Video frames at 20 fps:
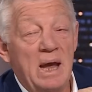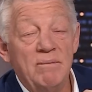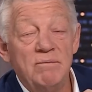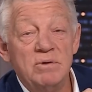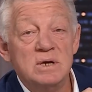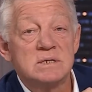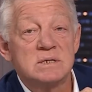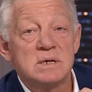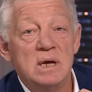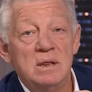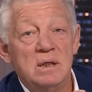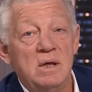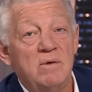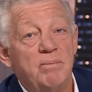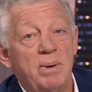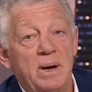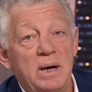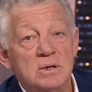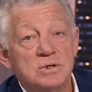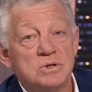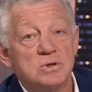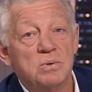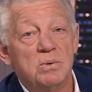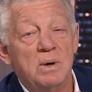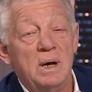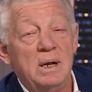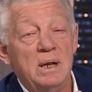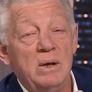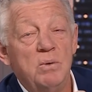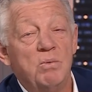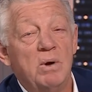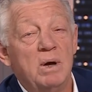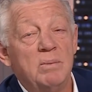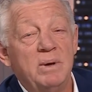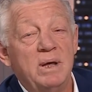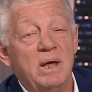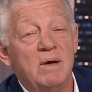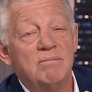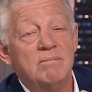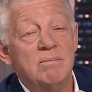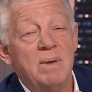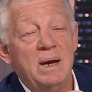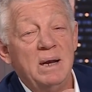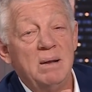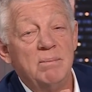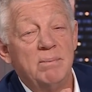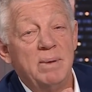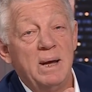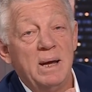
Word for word: Every cent they've paid Suaalii, rugby have made it